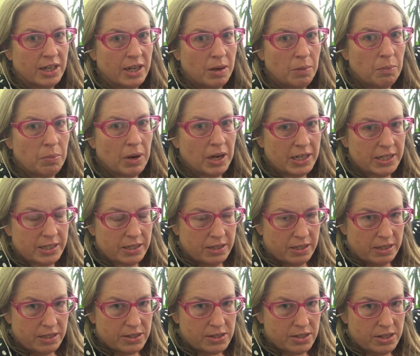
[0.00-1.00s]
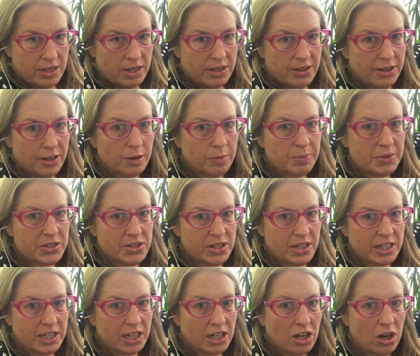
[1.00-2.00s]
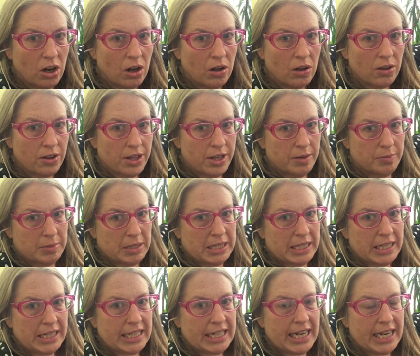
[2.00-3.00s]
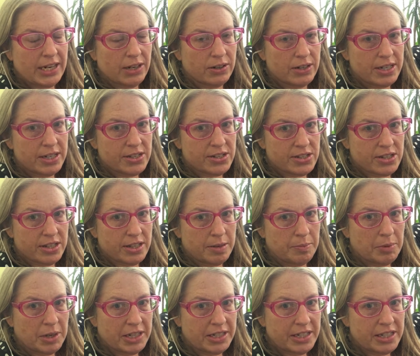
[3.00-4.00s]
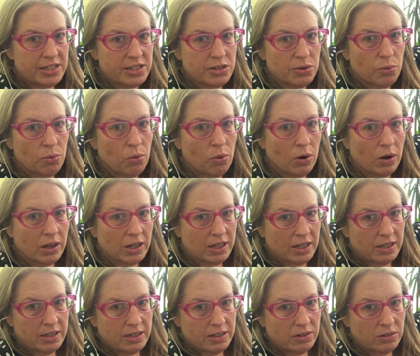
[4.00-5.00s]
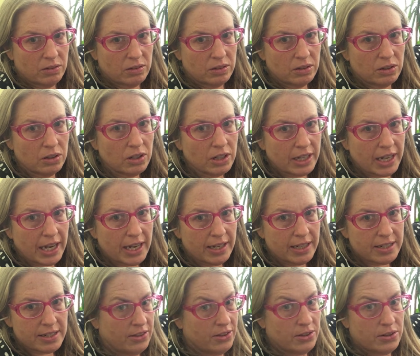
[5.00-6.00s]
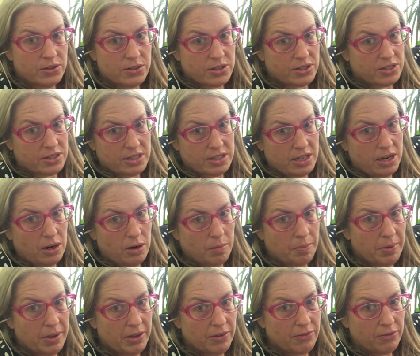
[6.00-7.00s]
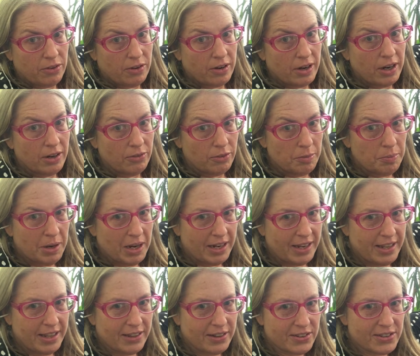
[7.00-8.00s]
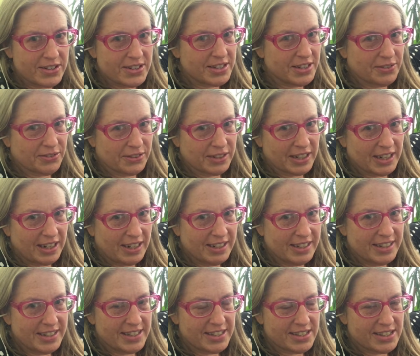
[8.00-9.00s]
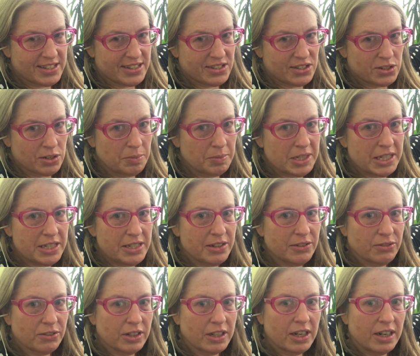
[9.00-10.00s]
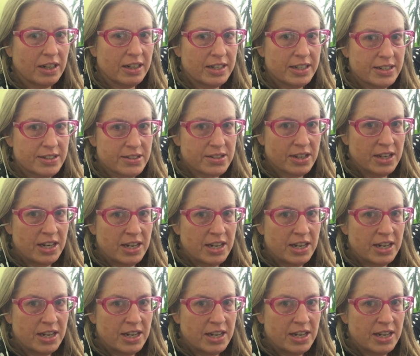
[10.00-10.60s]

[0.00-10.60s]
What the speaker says: but a therapist that can call them on any areas that they might need to work on or look at. There's therapy for everybody. There's different kinds, so many different kinds.